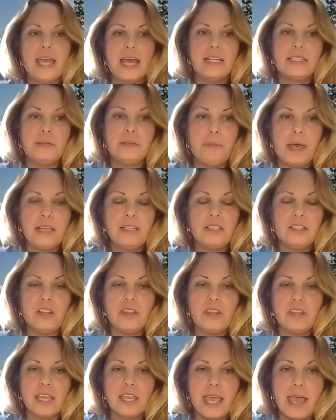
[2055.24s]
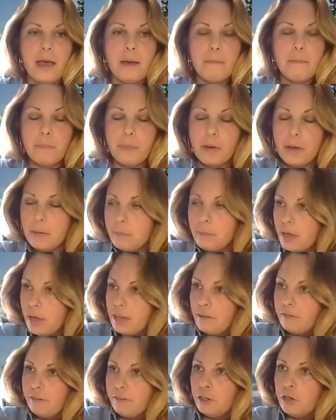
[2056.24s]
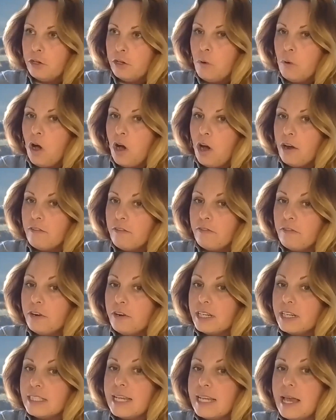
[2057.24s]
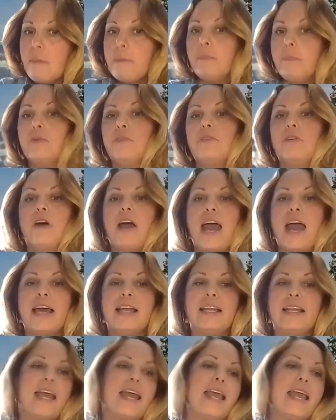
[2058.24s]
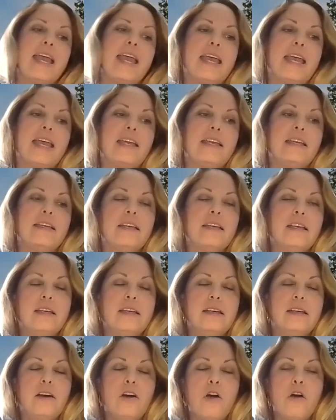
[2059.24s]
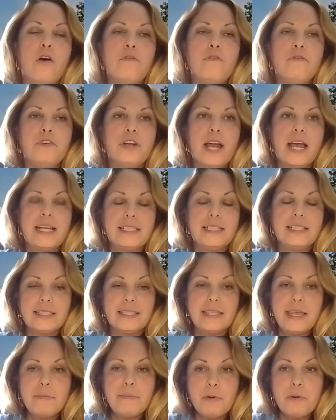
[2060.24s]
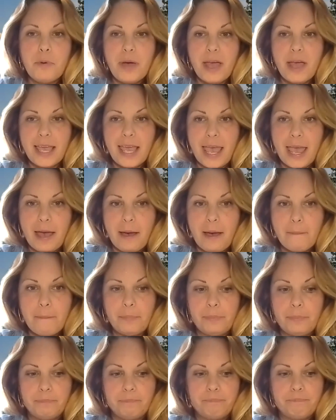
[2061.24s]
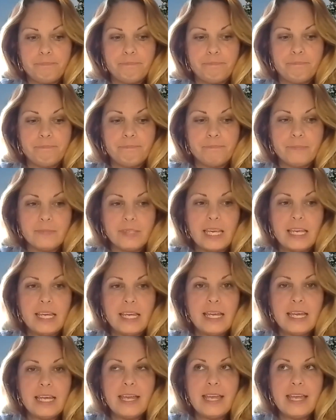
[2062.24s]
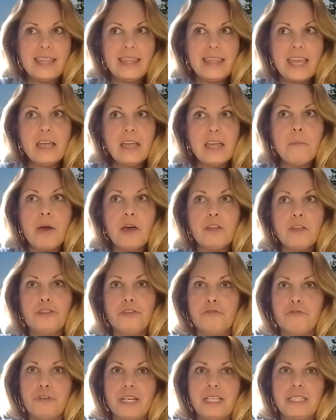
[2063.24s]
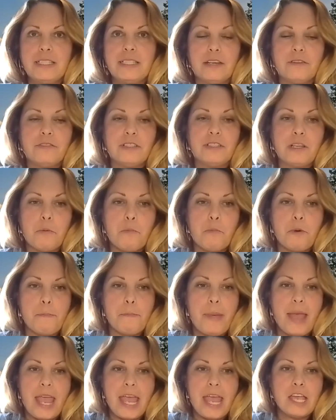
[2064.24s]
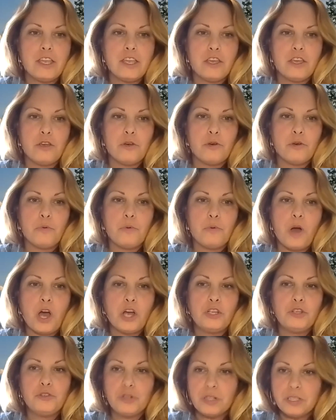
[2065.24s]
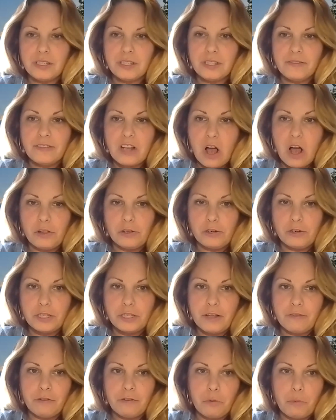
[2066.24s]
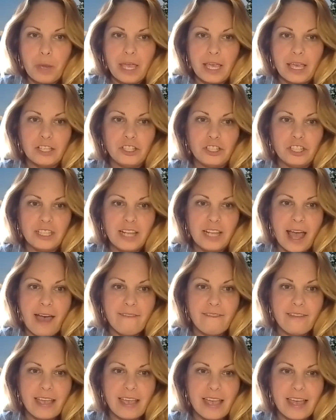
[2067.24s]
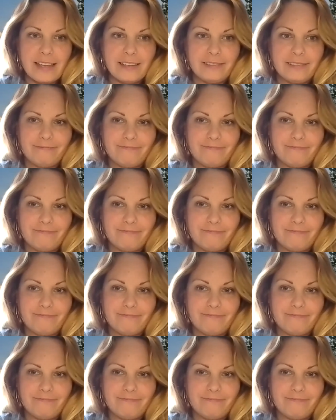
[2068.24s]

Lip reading: it depends on the camp, but if you are, for example, at a overnight sleepaway camp, think about the risk of someone paying you hundreds of dollars every week and just having it.